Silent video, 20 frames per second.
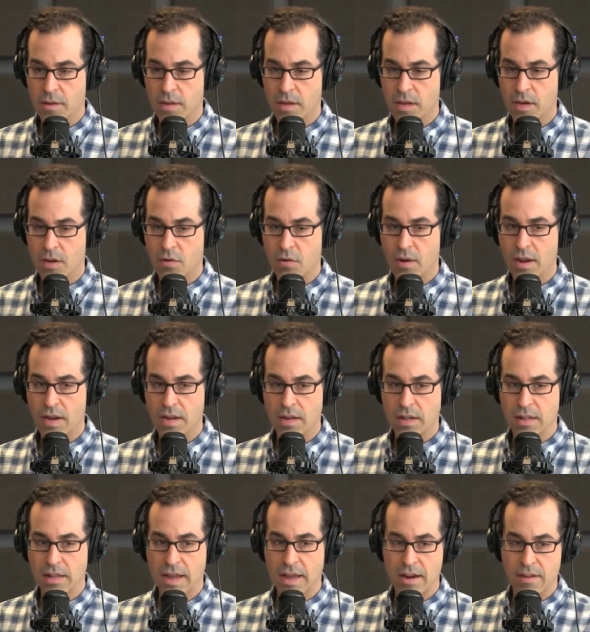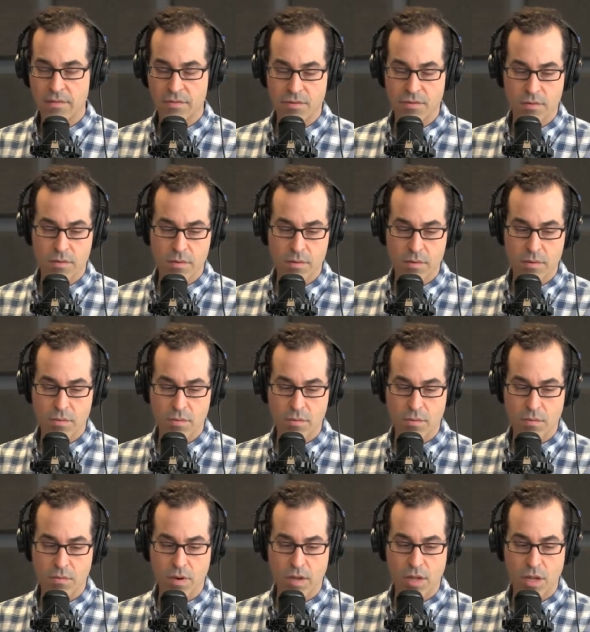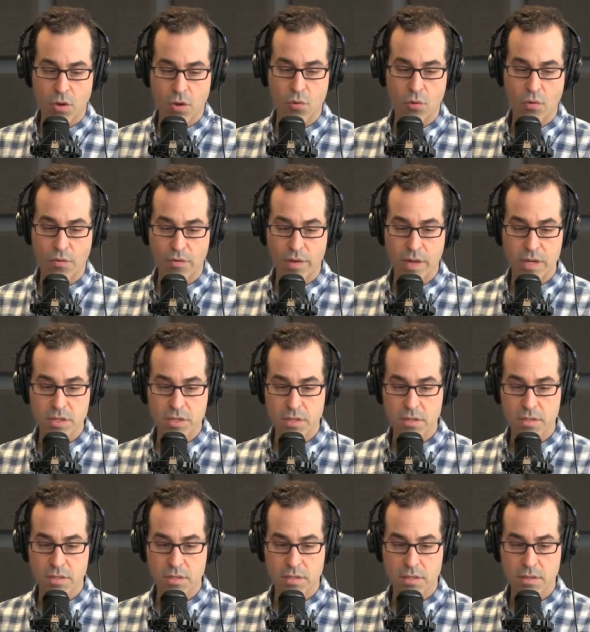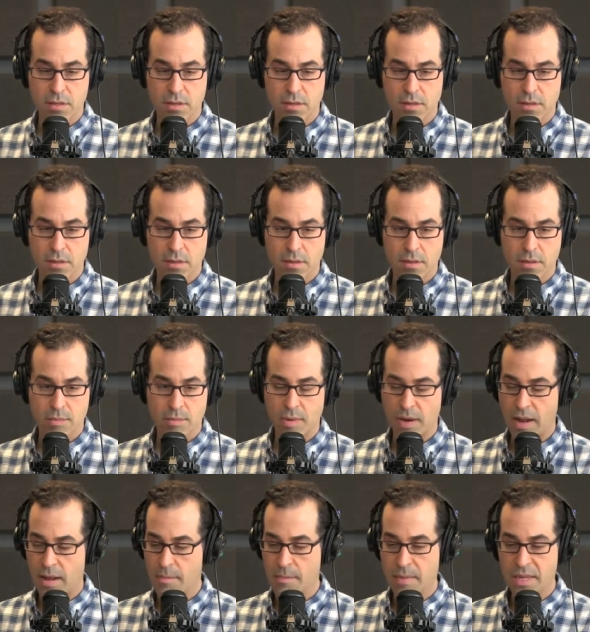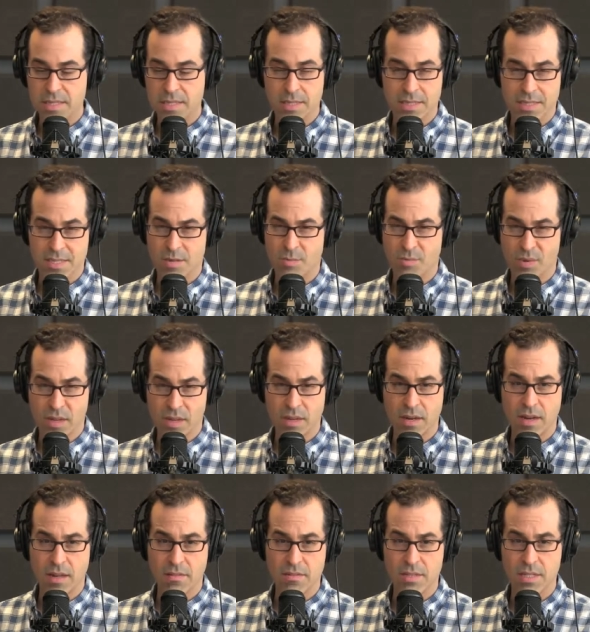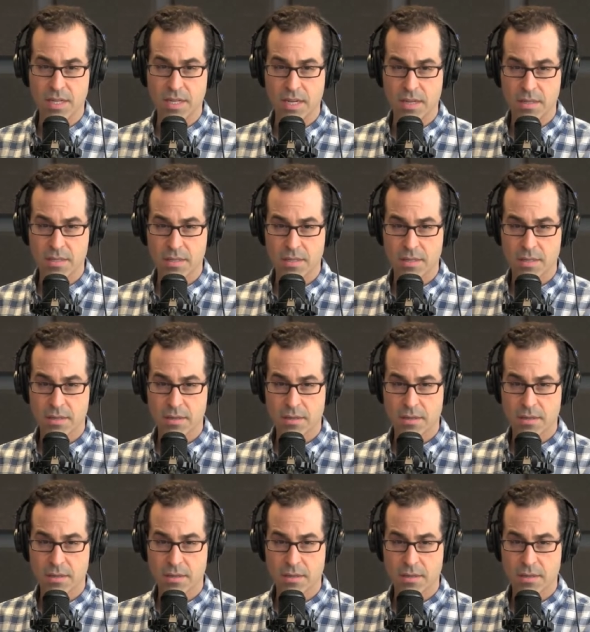integrated a lot of really cool features, but I miss the stability of 6.